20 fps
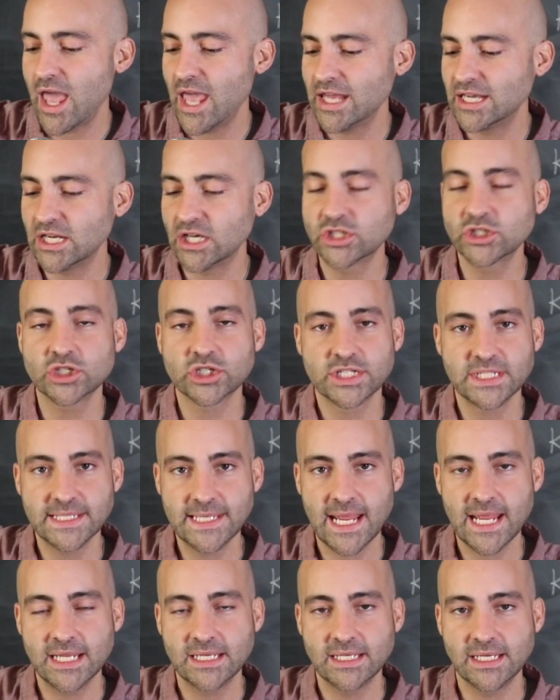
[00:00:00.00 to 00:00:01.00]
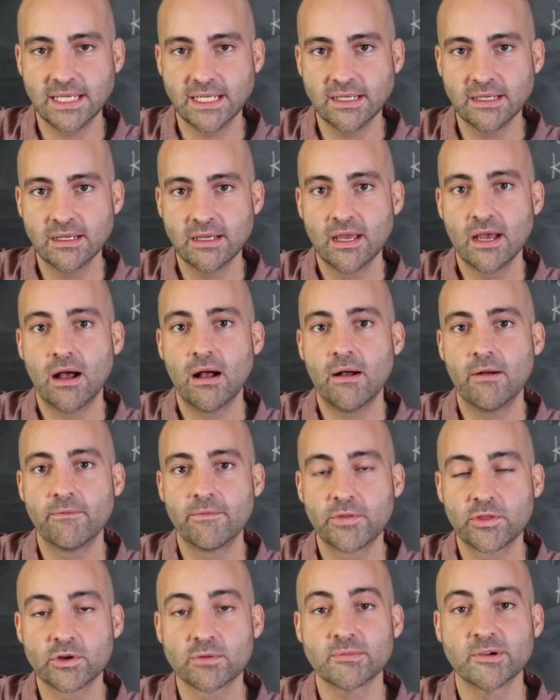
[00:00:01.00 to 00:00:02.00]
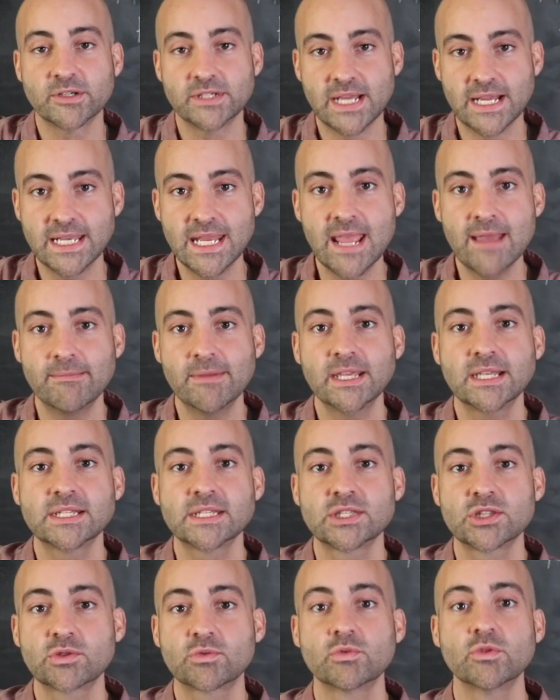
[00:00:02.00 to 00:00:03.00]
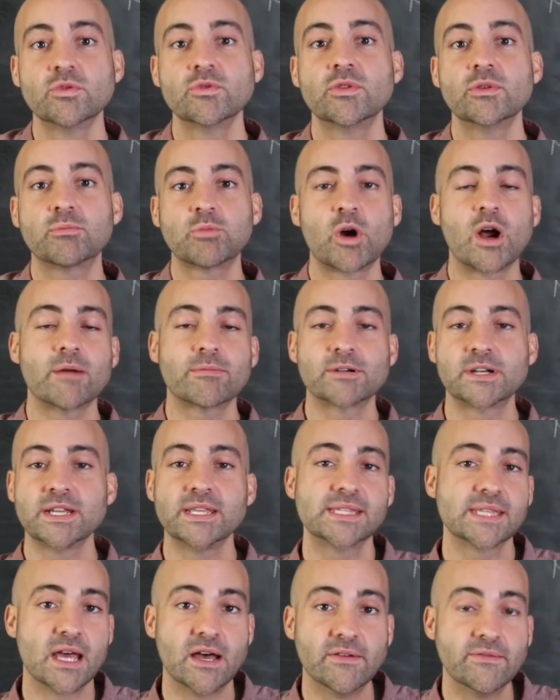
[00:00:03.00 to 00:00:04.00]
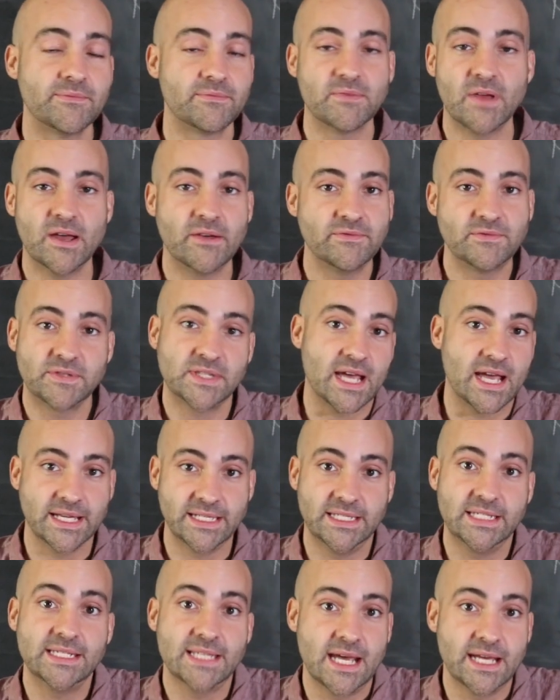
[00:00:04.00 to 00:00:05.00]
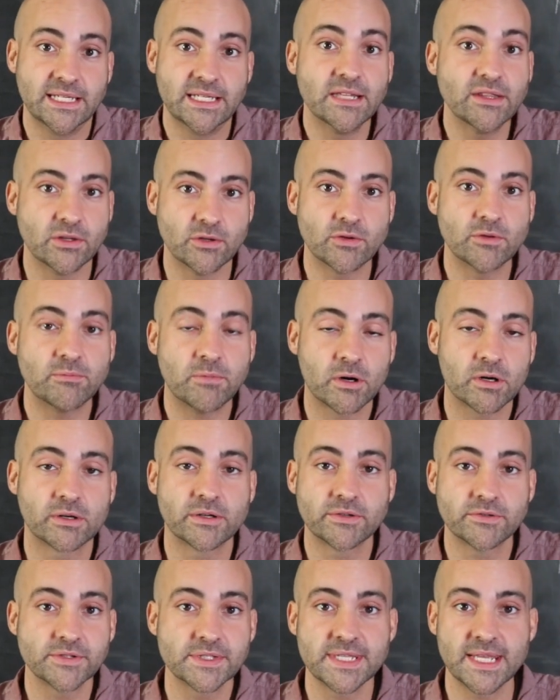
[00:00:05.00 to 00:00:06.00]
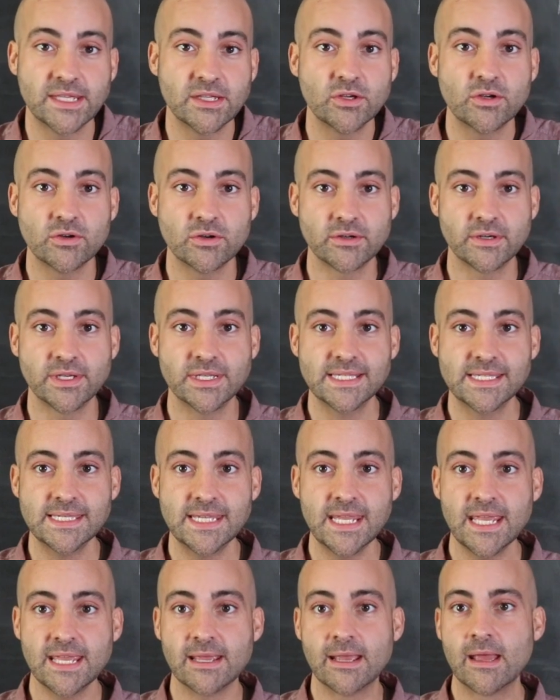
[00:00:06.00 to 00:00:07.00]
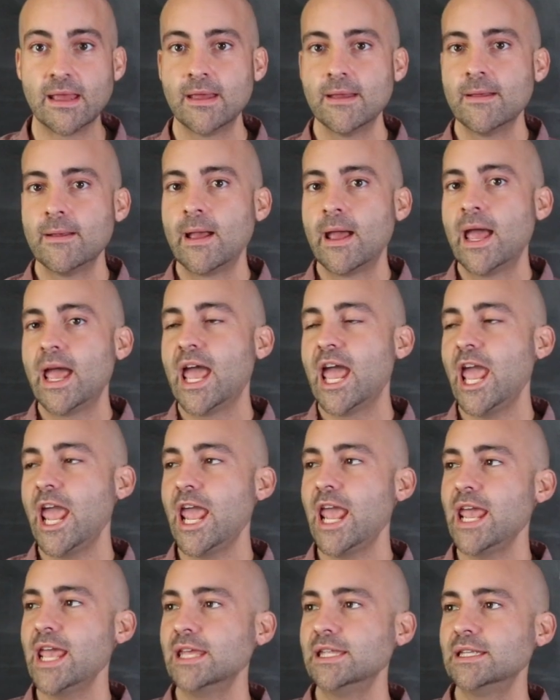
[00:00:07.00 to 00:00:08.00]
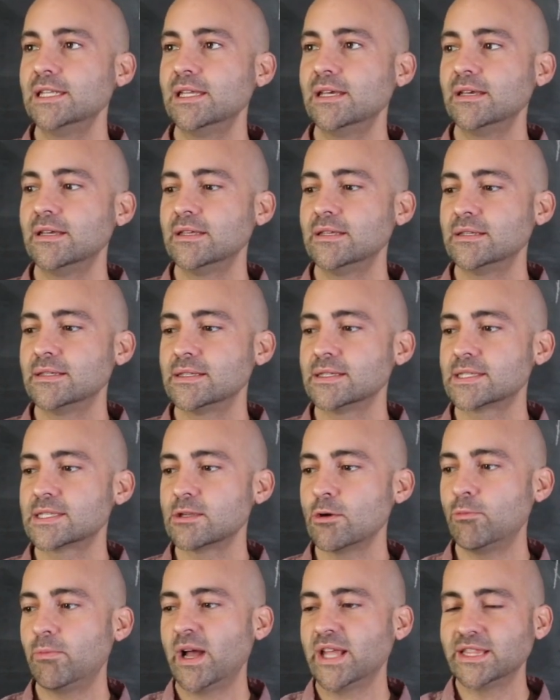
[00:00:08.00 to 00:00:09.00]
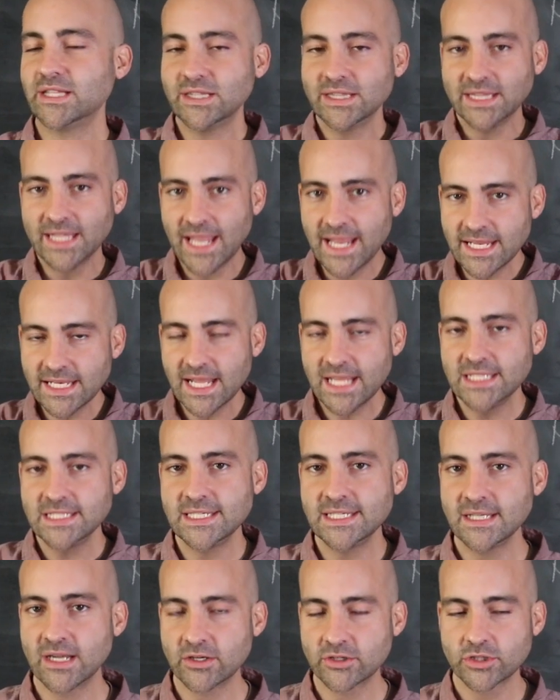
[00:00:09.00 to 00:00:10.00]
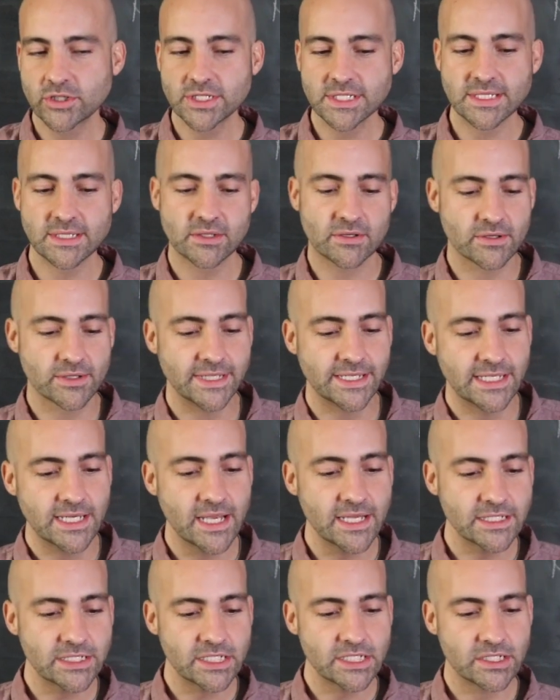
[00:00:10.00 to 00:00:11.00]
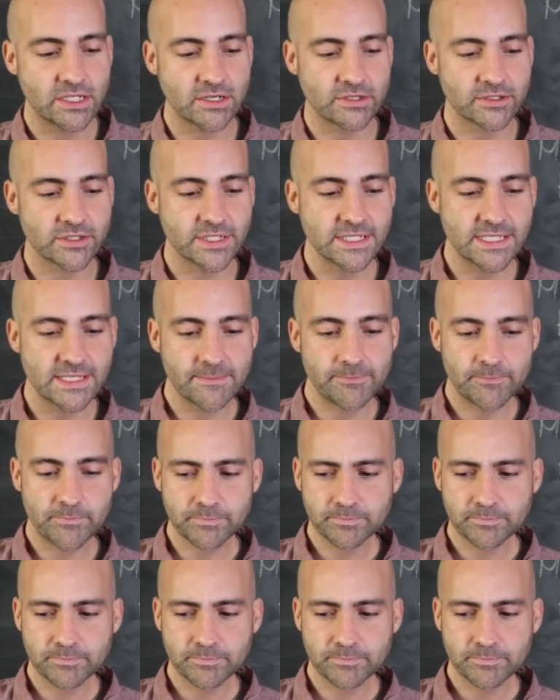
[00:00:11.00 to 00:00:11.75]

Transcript: an understanding of thermodynamics through the properties of, of tiny, tiny little particles that you couldn't see. And so by the late eighteen hundreds and the early nineteen hundreds,